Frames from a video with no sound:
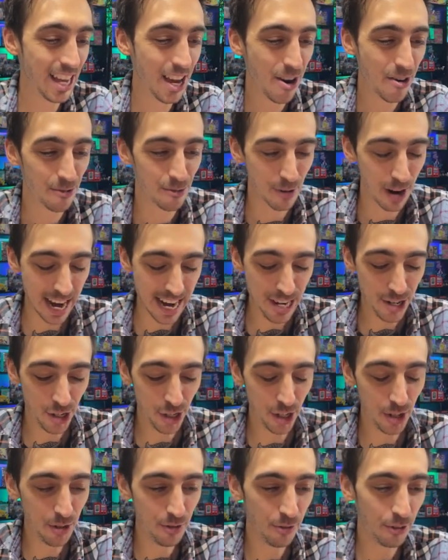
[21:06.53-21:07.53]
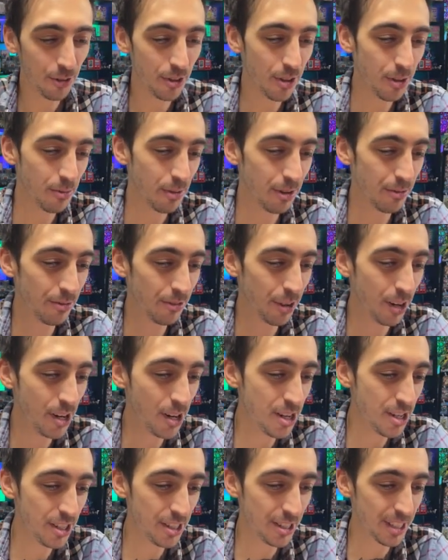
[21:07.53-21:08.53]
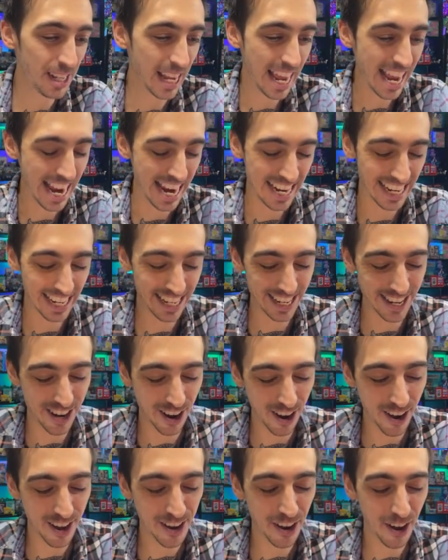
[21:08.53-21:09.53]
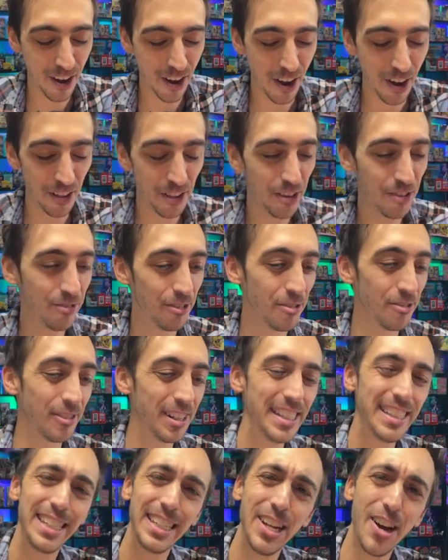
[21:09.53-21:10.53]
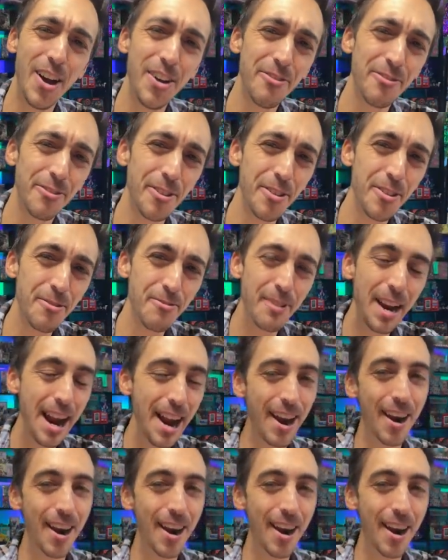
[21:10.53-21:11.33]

Raichu for the reverse, and a non-holo Virizion for the rare.